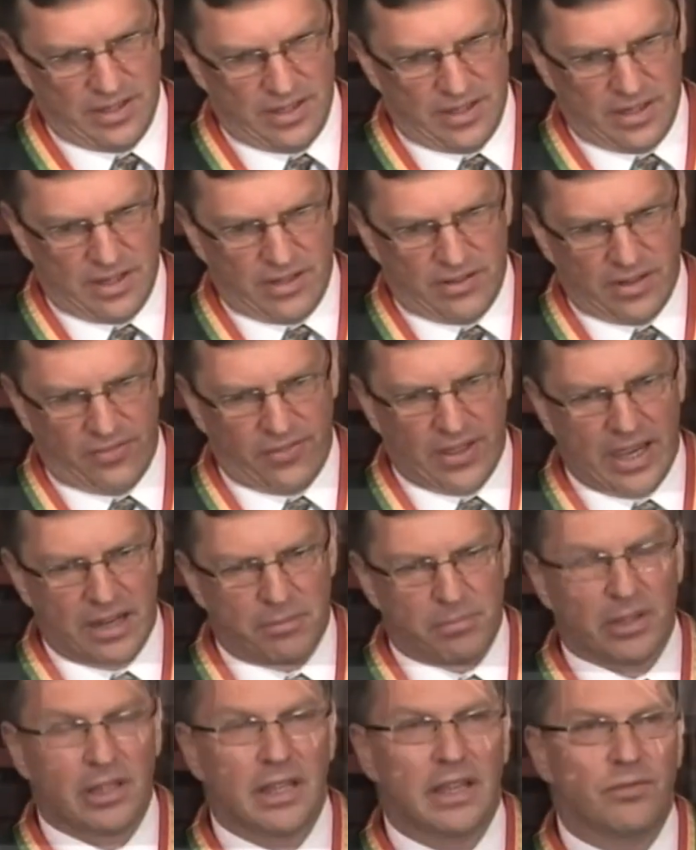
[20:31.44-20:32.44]
that they had
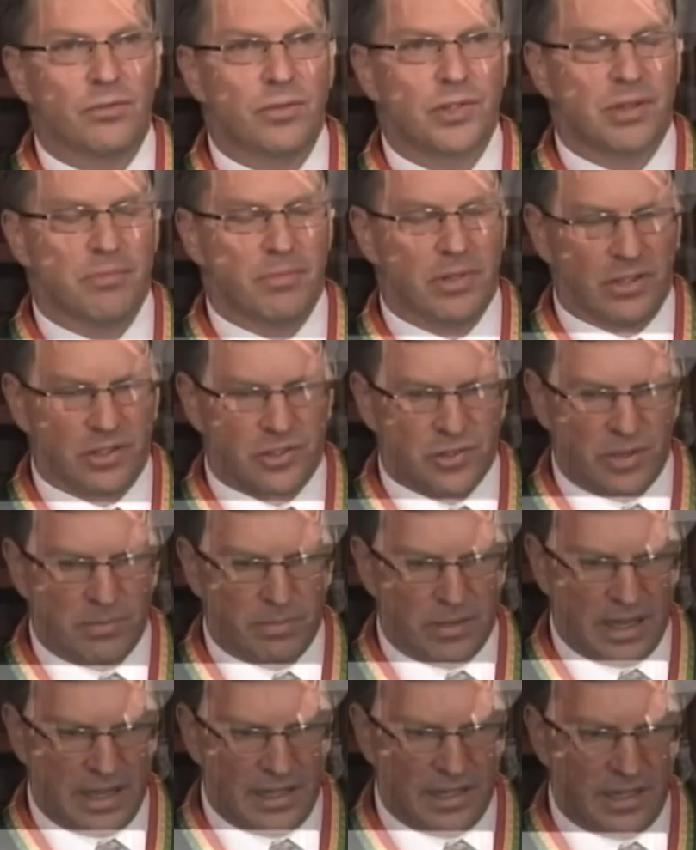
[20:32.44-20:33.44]
believed was a military
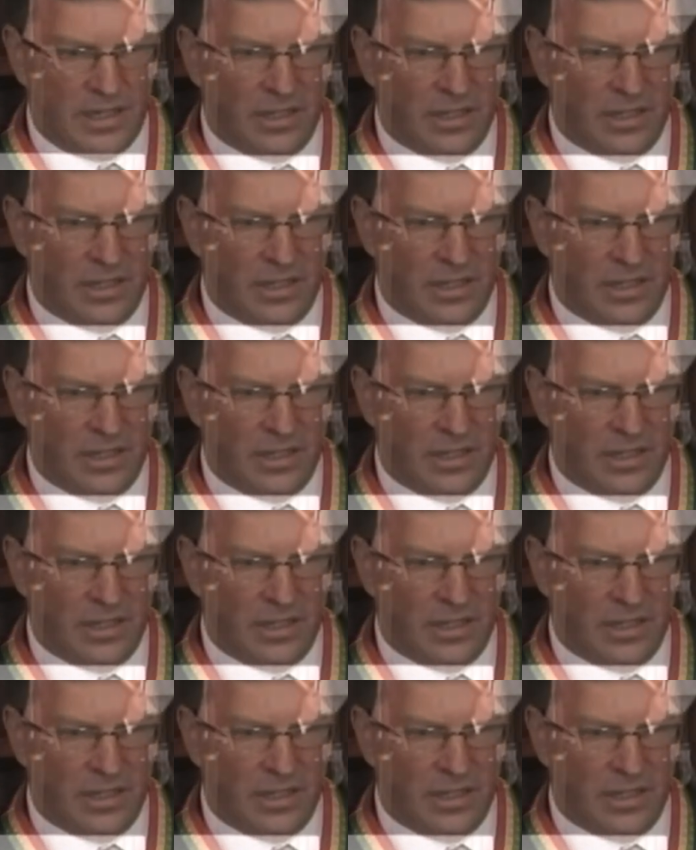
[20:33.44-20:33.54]
plane, killing